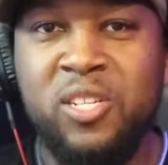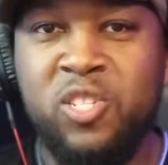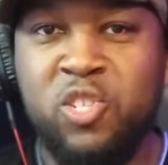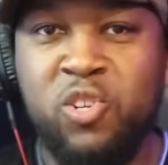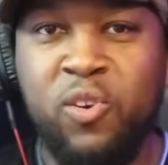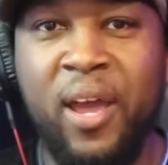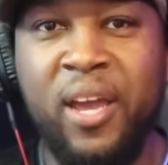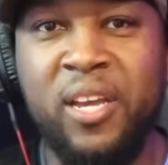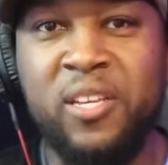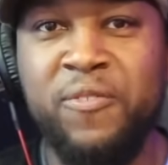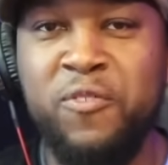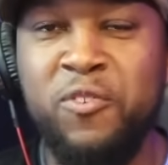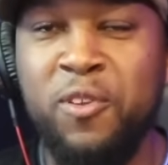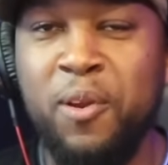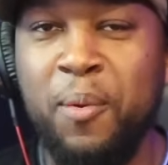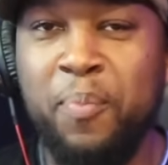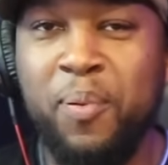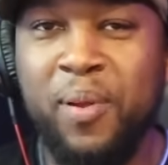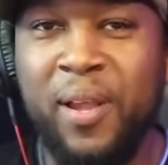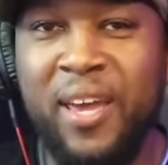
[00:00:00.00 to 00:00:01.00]
tracks for
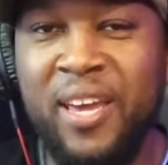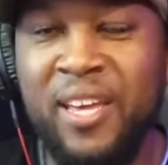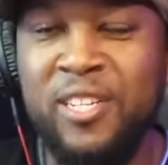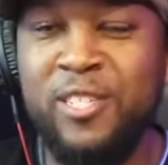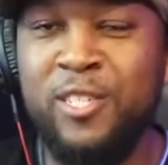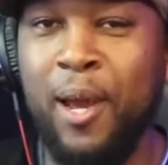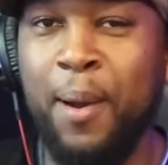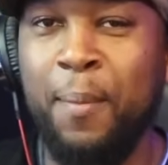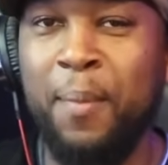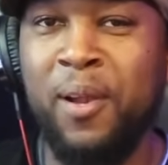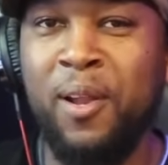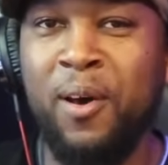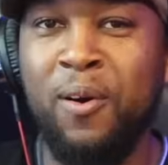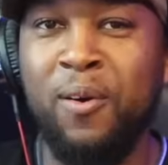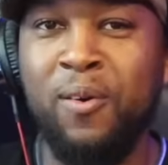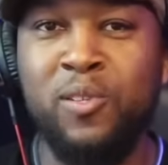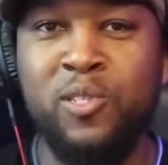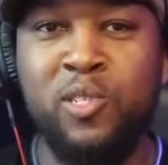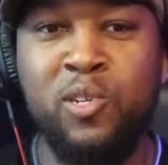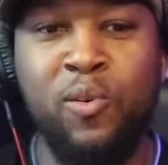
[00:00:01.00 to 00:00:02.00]
you to play and jam
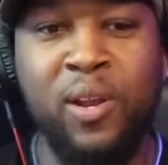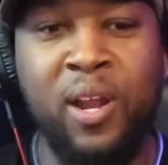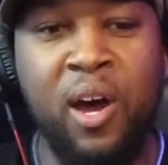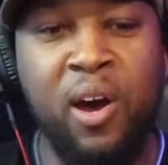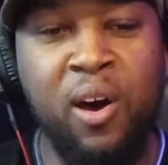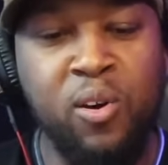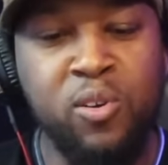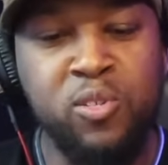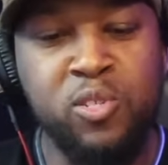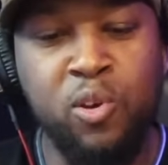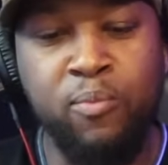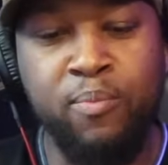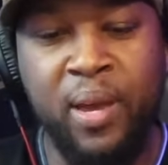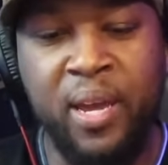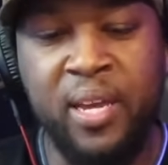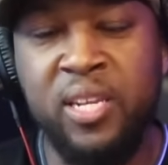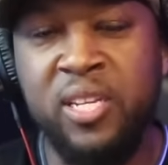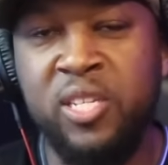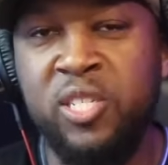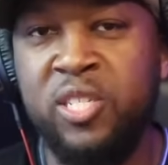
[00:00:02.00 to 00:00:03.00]
along to, and I also
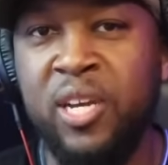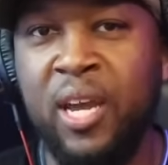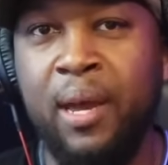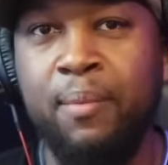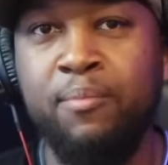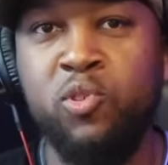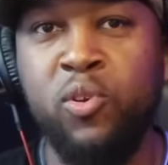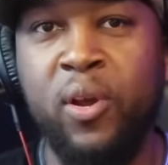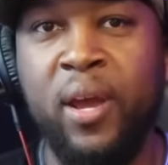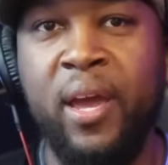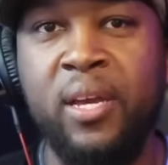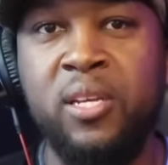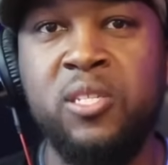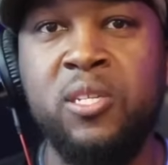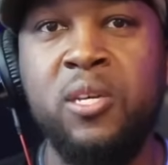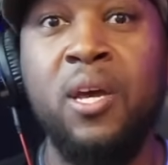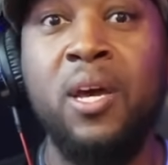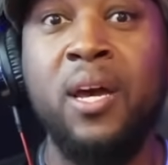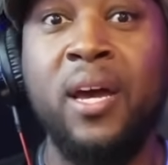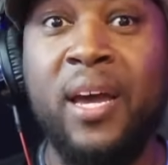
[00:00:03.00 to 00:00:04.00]
make these jam
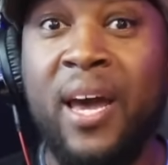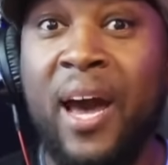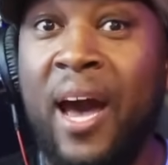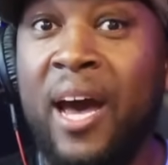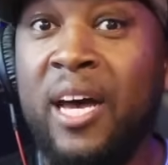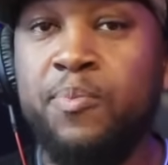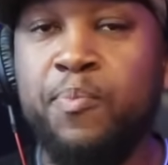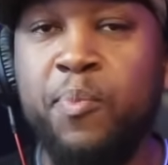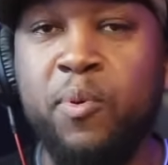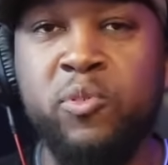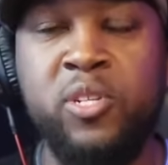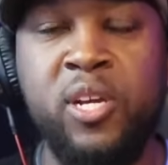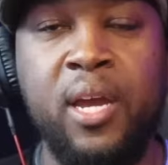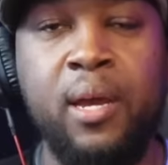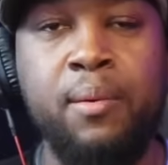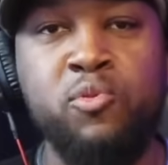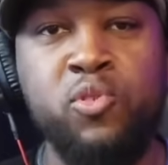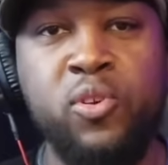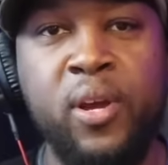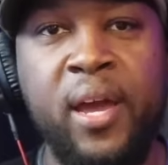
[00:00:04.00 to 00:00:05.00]
tracks, gospel
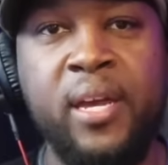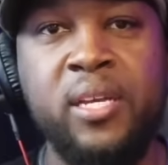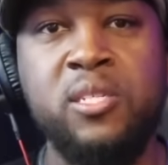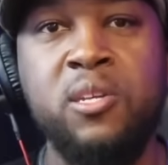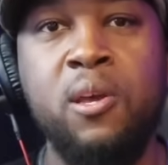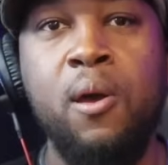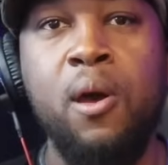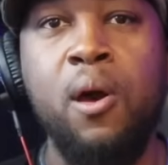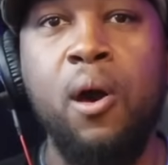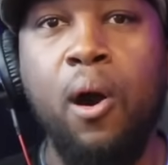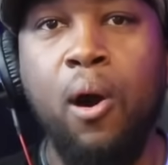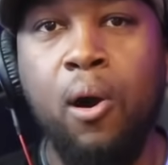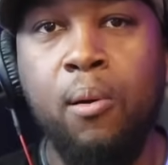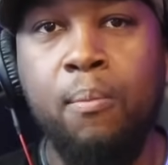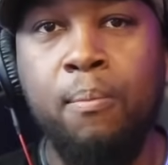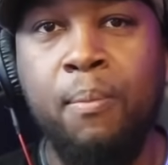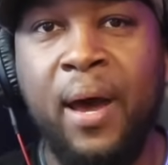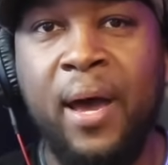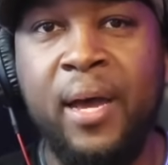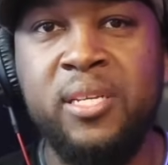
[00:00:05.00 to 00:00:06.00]
jam tracks,
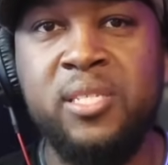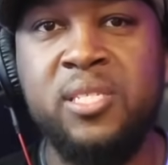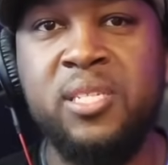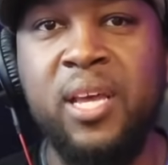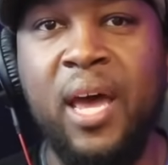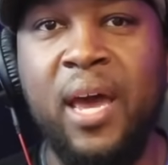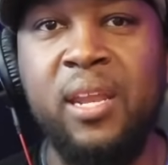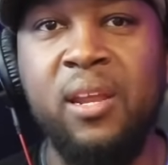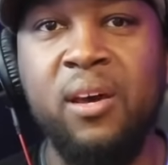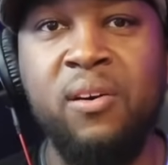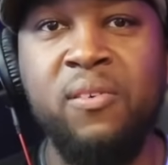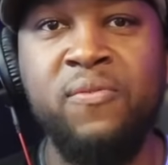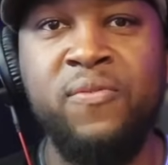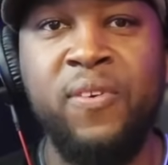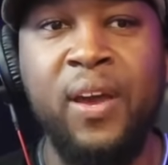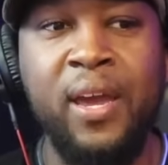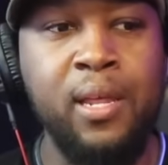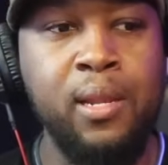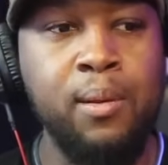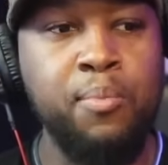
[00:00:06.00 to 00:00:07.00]
on my site
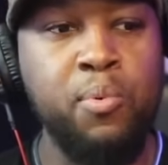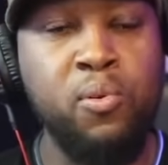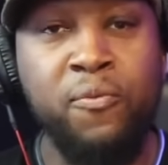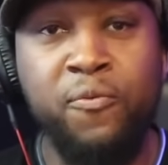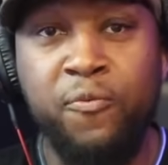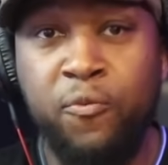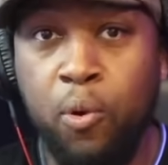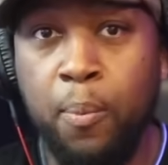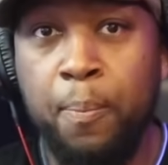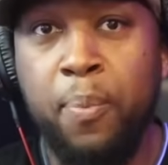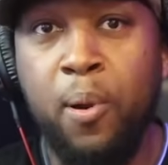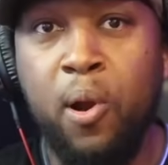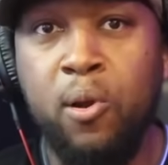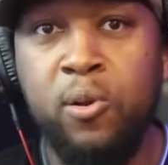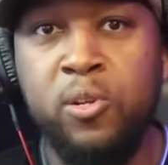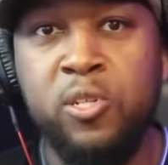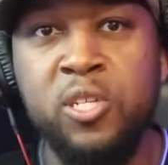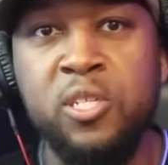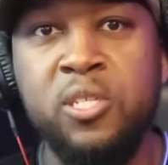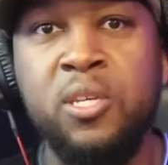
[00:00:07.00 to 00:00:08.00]
available for
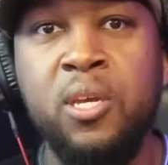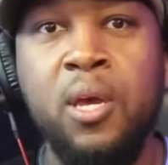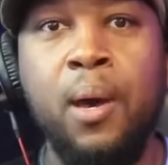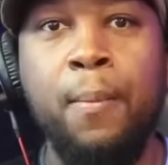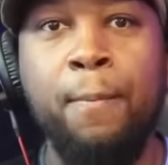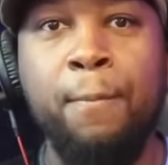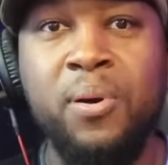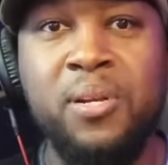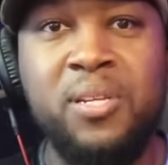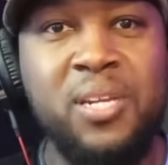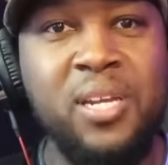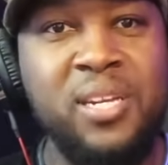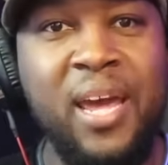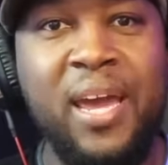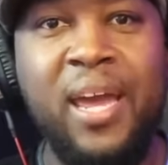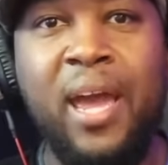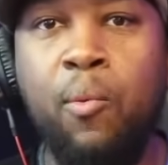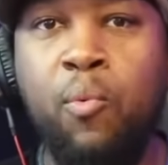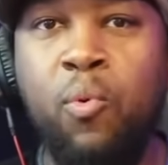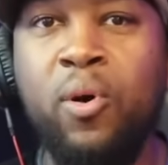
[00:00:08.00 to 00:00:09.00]
purchase. But
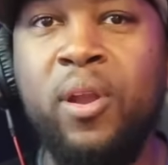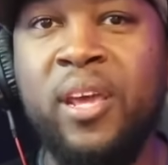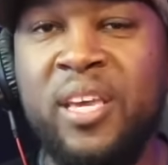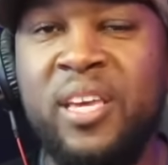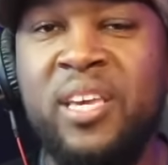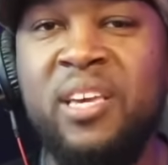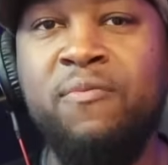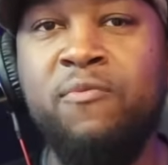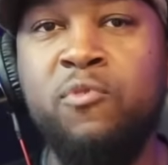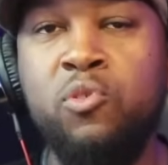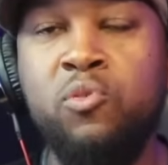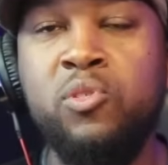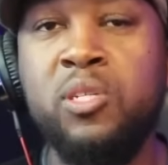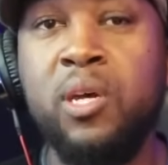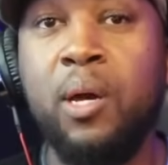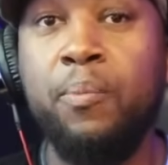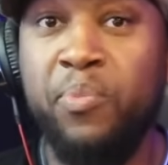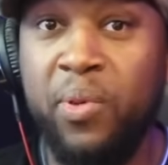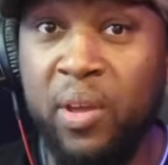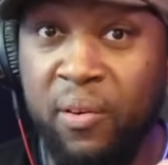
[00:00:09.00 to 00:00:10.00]
today I want to give you
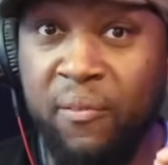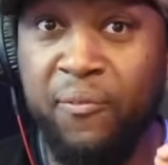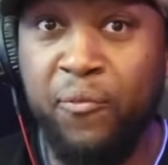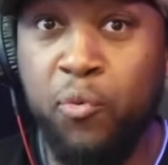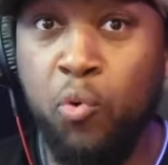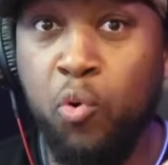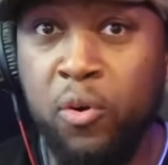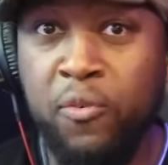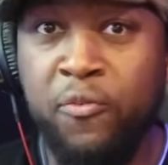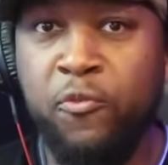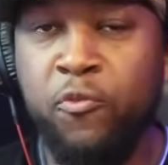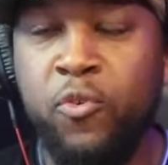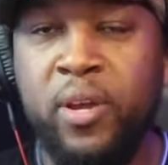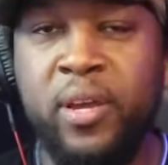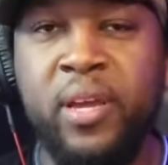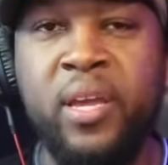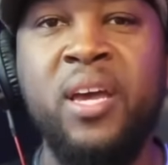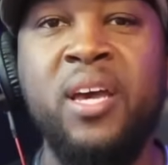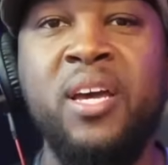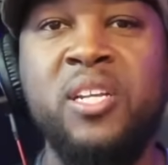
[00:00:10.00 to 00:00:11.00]
something for
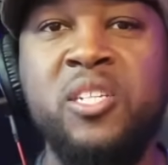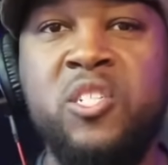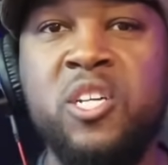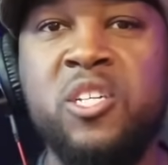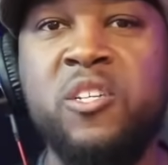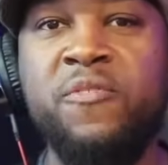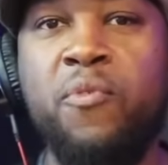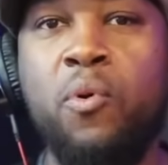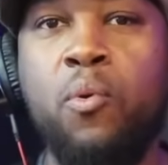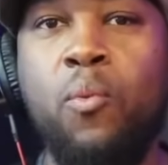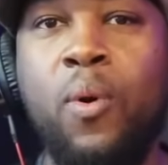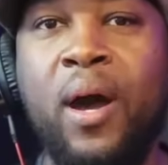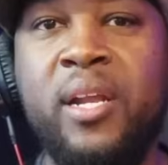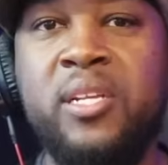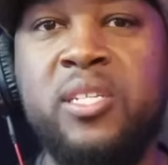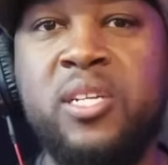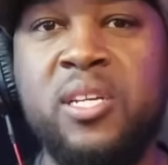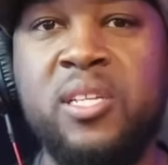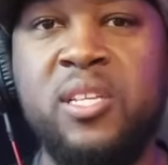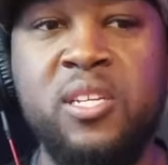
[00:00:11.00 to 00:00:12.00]
free just just for
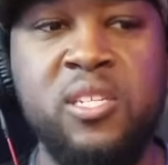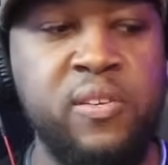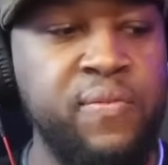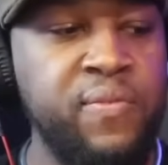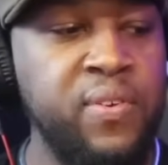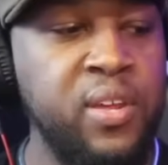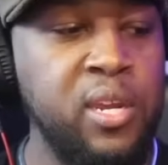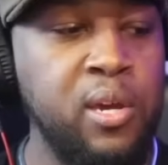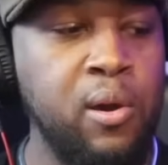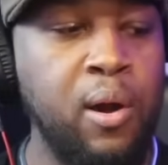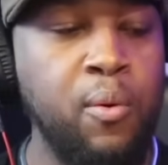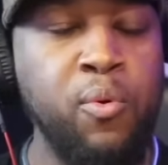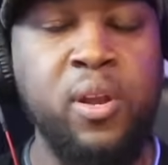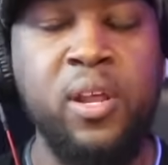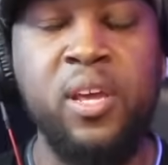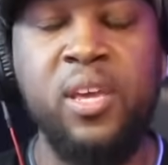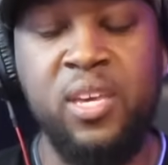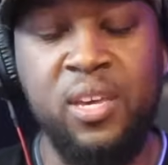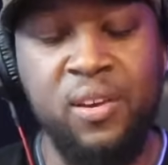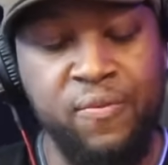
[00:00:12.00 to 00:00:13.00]
watching this video. I
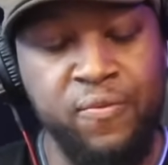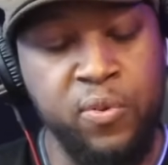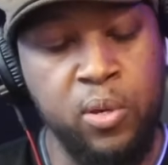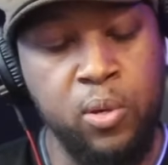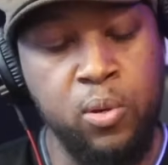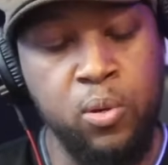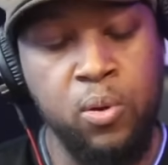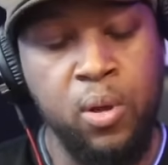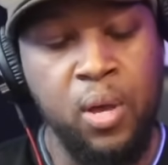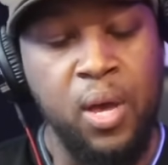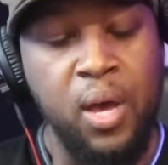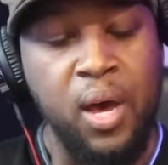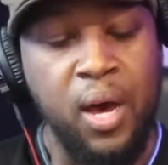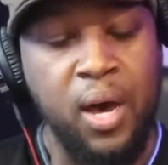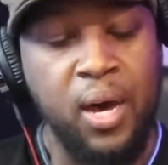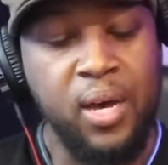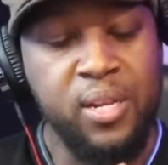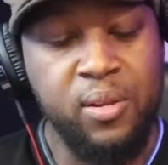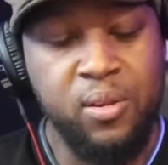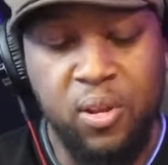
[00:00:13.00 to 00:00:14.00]
want to give you
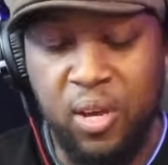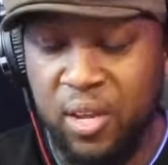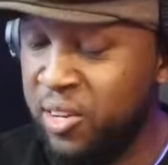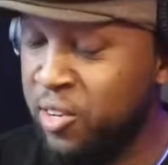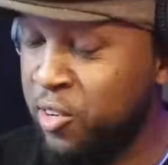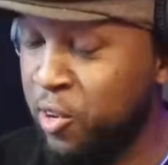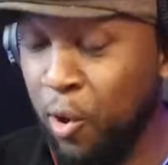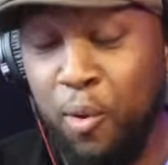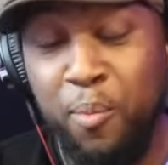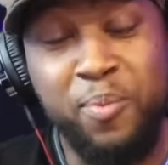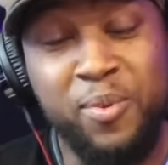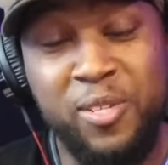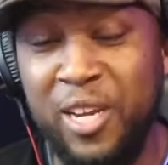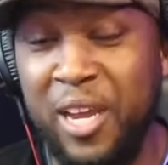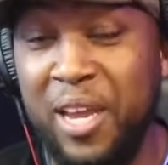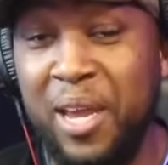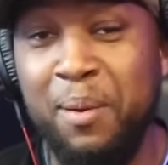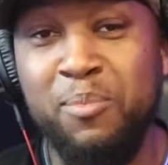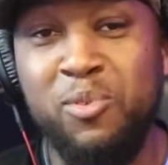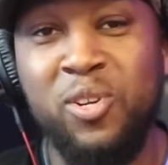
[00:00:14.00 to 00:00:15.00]
a dope
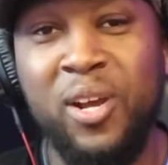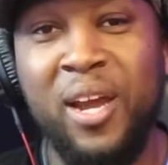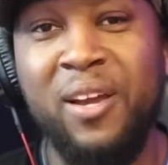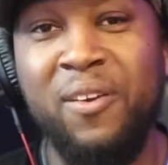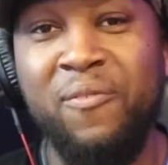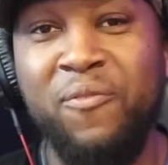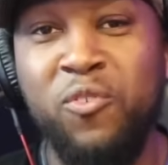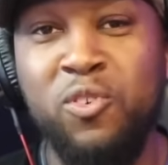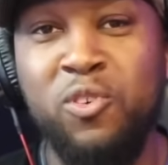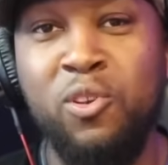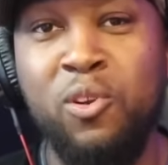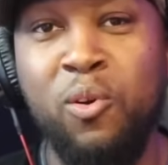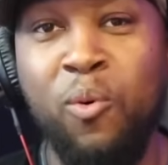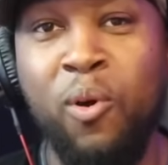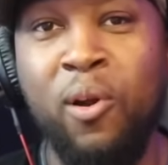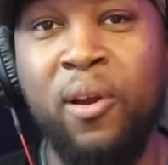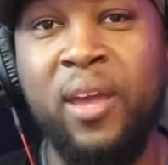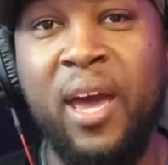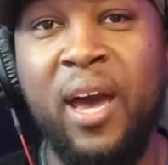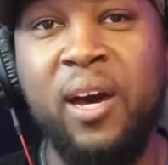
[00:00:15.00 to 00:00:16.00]
jam track for you to
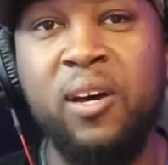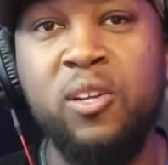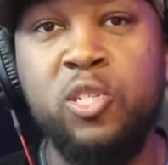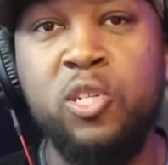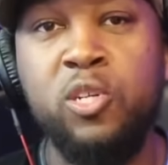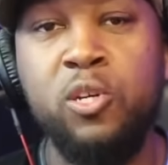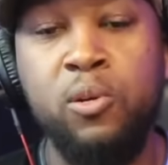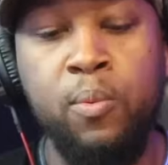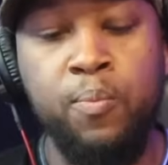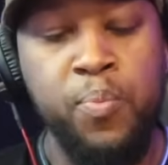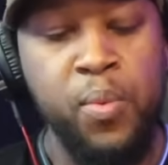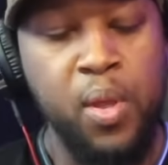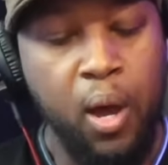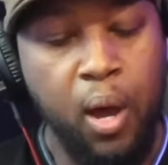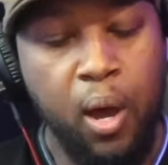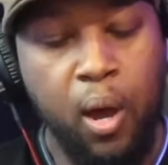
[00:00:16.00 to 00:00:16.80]
work out to.